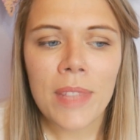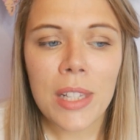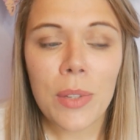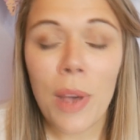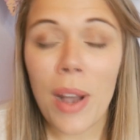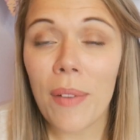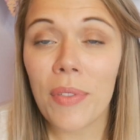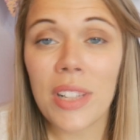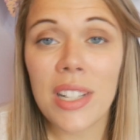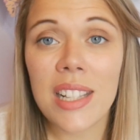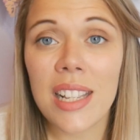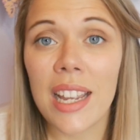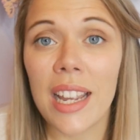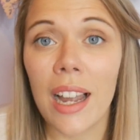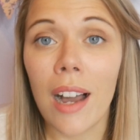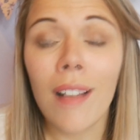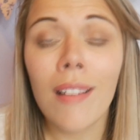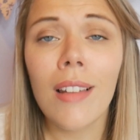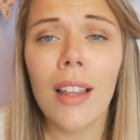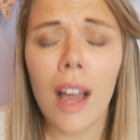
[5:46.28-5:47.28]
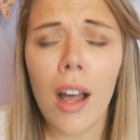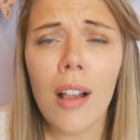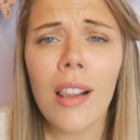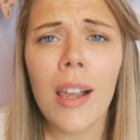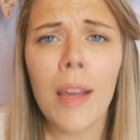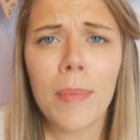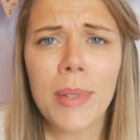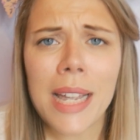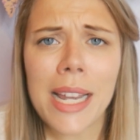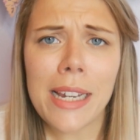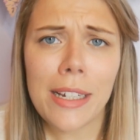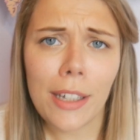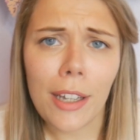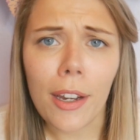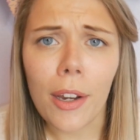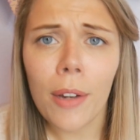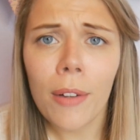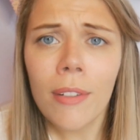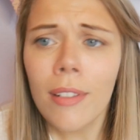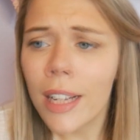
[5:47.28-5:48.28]
So I have to see. I'll update
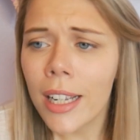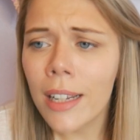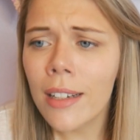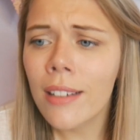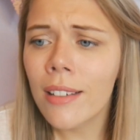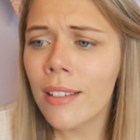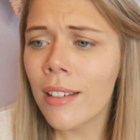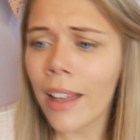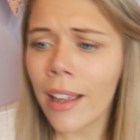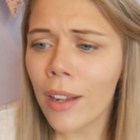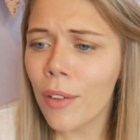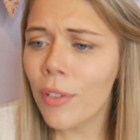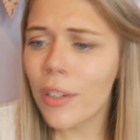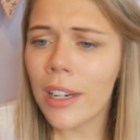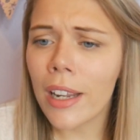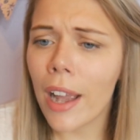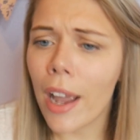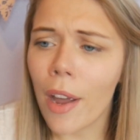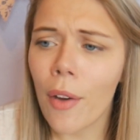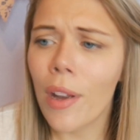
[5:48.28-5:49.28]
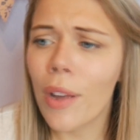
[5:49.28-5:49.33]
you in like a video